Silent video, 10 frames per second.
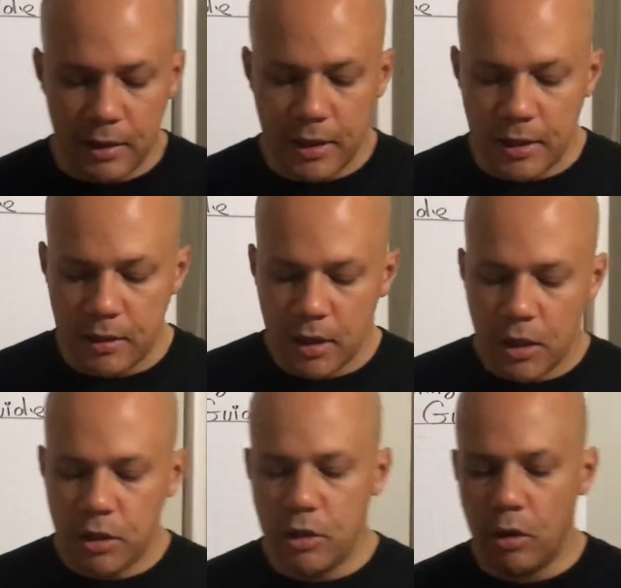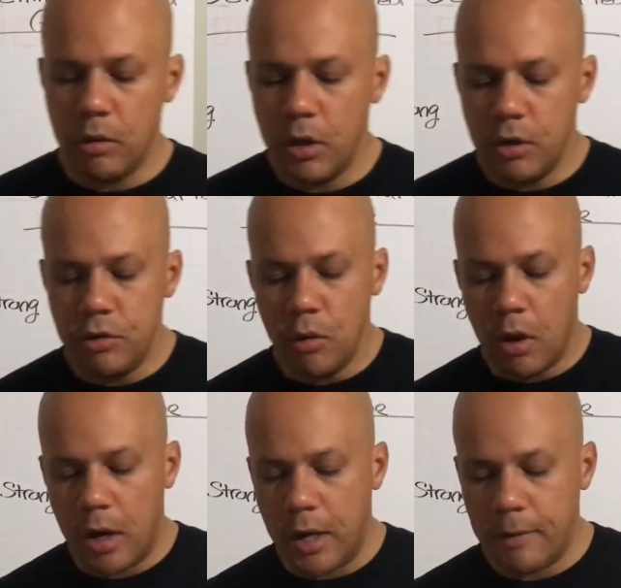And then you
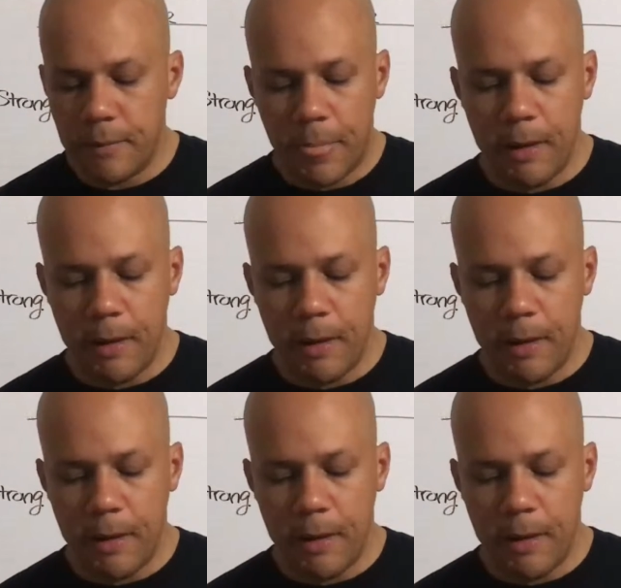are